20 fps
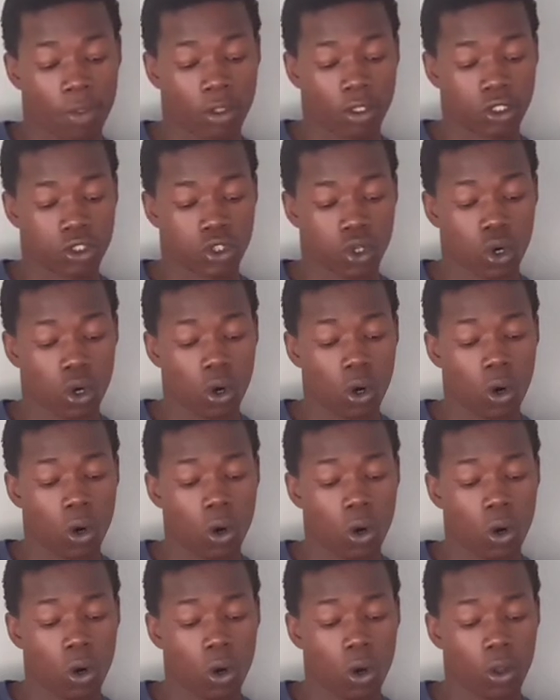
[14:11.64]
So
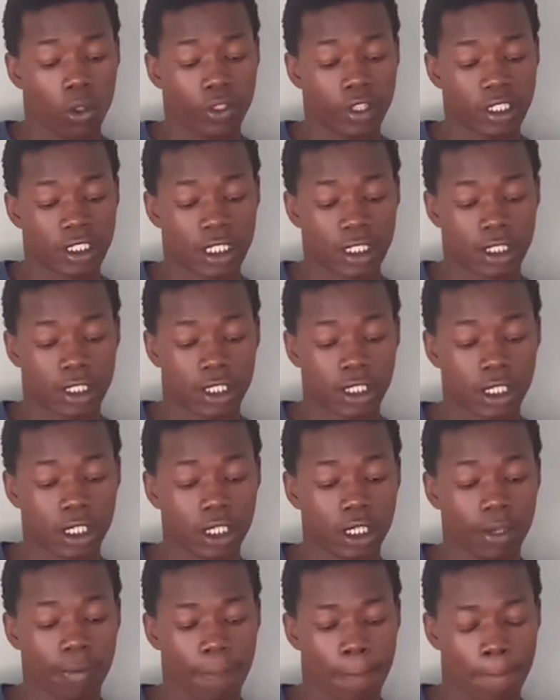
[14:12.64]
this is C,
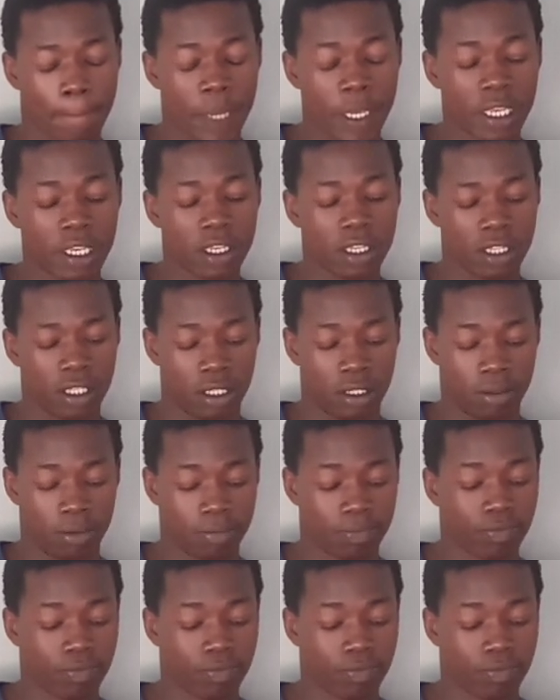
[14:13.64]
E.